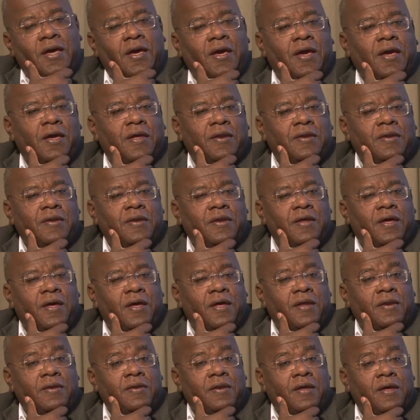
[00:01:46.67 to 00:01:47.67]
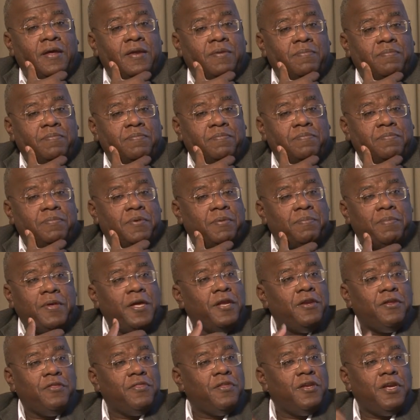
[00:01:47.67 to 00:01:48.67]
And
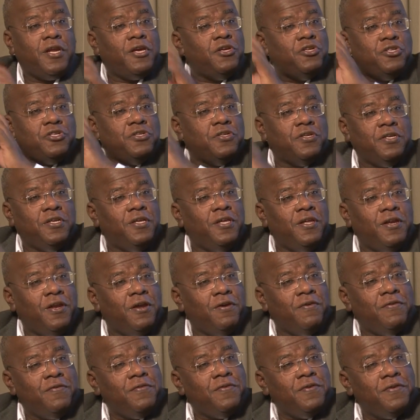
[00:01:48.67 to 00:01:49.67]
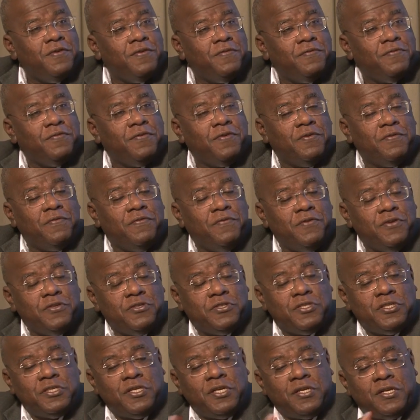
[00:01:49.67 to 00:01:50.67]
preparing the nation, you know, for
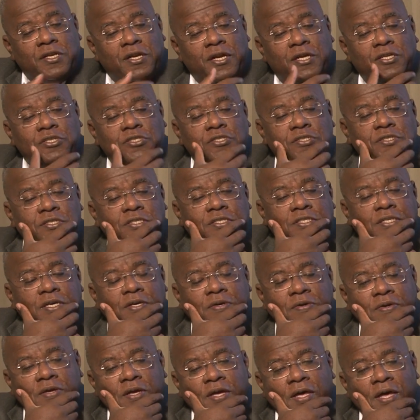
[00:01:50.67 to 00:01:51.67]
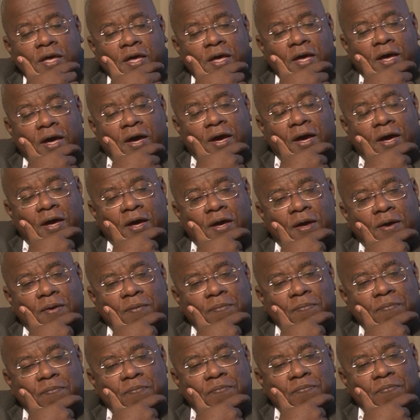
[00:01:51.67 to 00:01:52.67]
future generations. So,
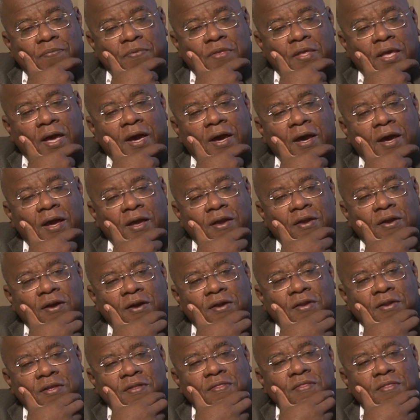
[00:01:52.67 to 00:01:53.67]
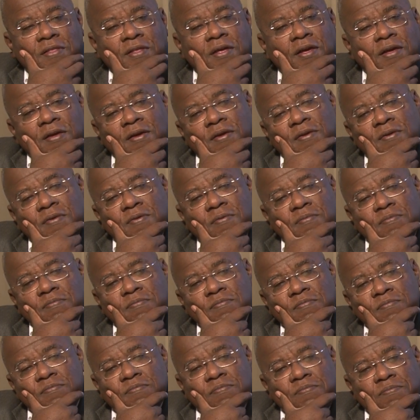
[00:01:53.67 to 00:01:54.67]
I got in there
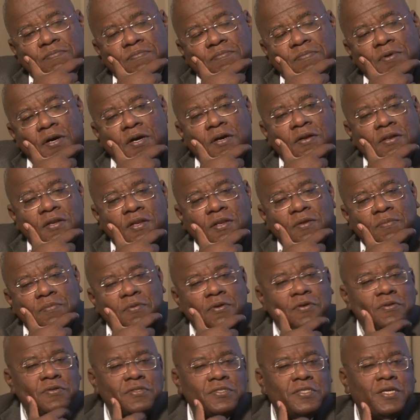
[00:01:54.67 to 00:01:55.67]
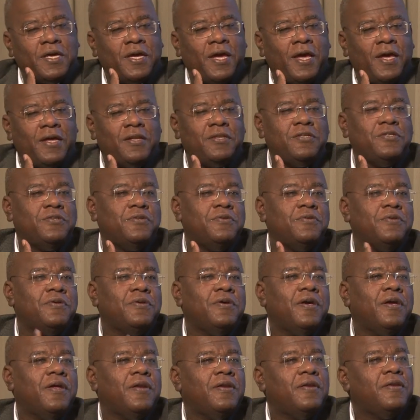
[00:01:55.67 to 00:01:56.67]
partly because I had
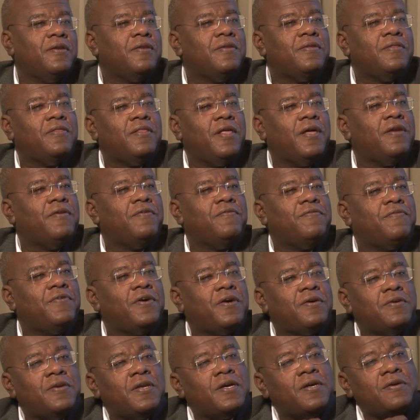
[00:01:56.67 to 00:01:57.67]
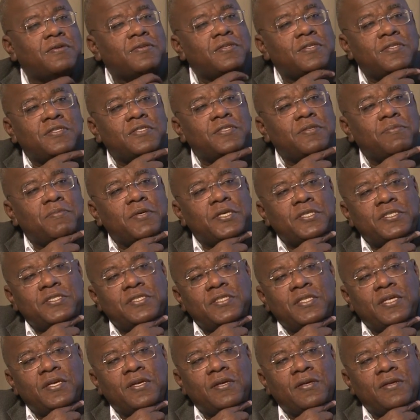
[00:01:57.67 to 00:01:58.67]
to, and then found out it's the
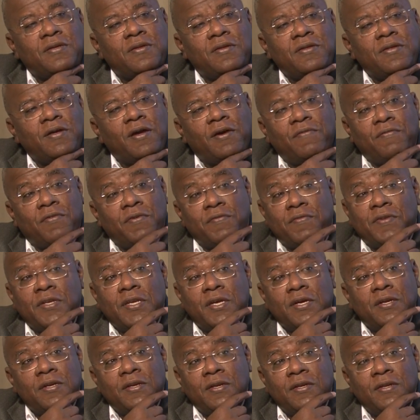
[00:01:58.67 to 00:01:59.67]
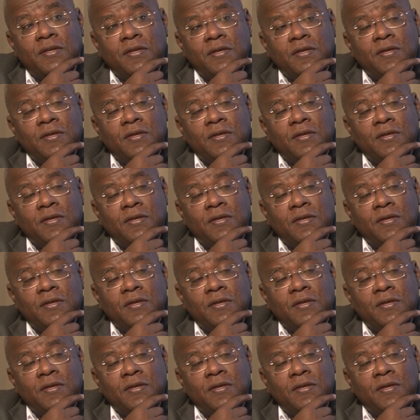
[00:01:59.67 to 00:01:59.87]
best thing I've ever done.